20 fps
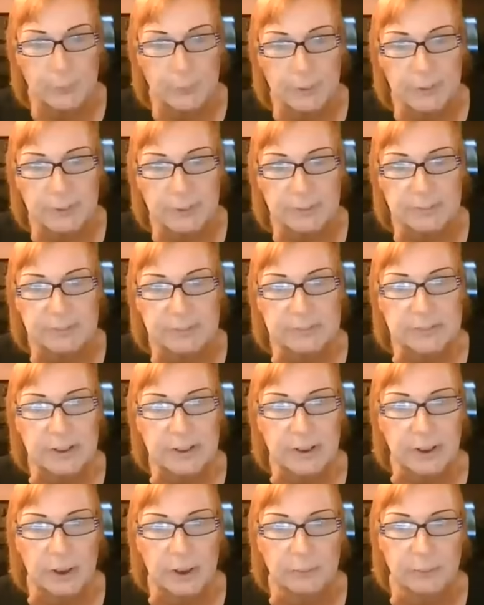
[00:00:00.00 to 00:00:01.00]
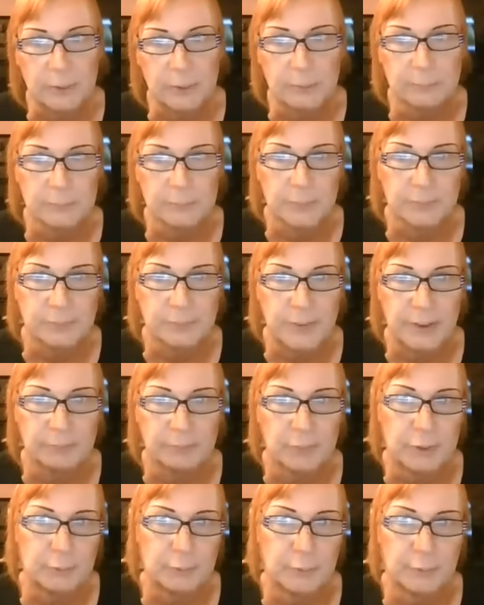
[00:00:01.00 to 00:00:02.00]
I come from a
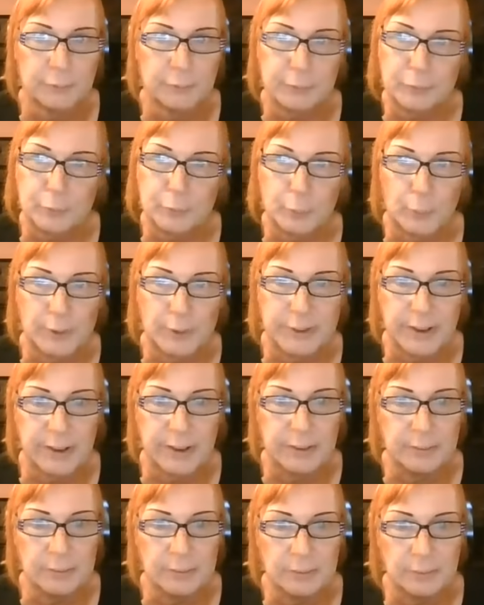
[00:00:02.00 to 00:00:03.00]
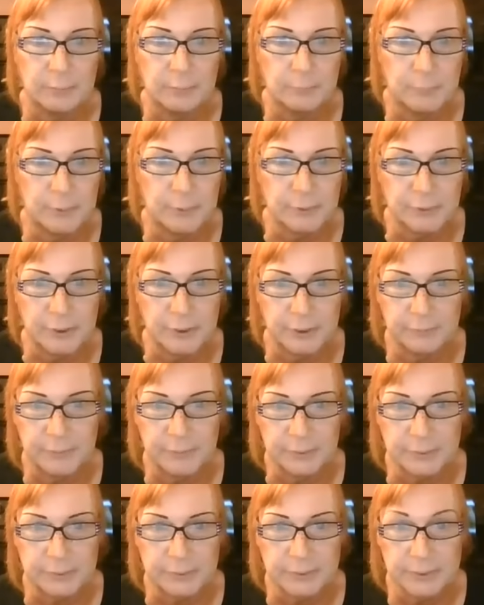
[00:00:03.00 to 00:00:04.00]
family with 28 military
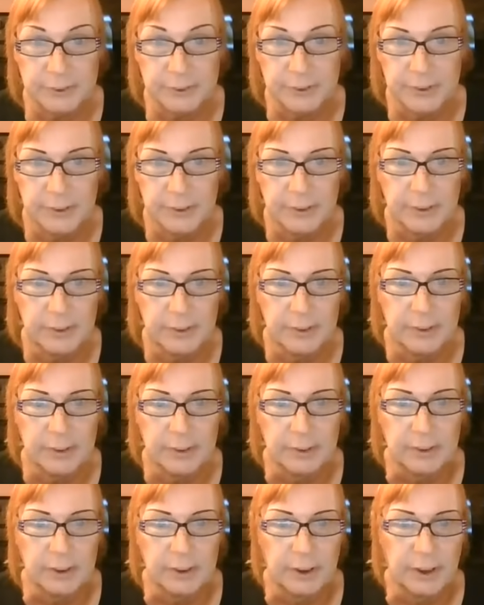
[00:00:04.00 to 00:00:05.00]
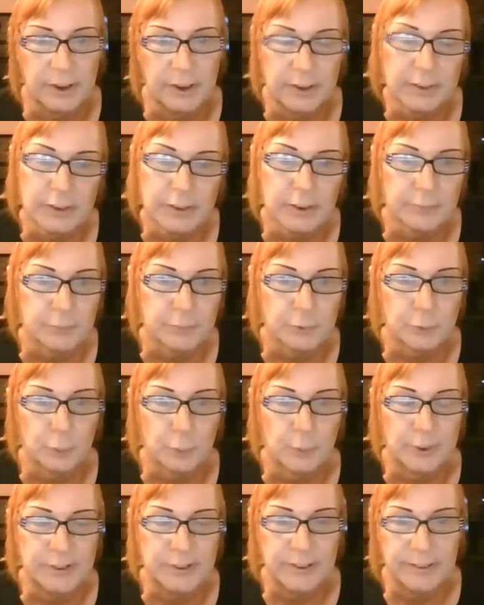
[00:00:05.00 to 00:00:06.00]
veterans, and of the
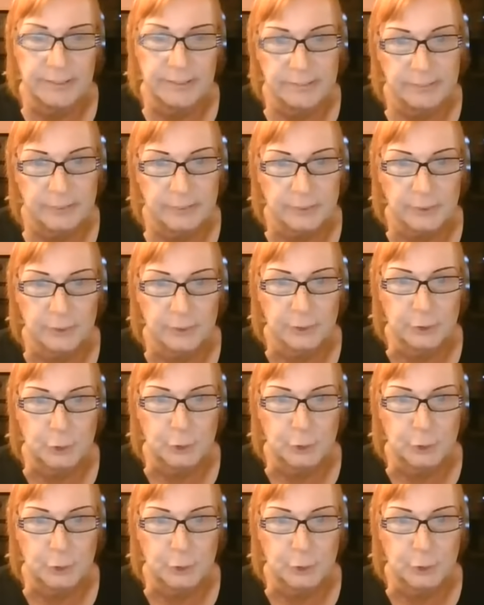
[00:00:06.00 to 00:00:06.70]
28, there's only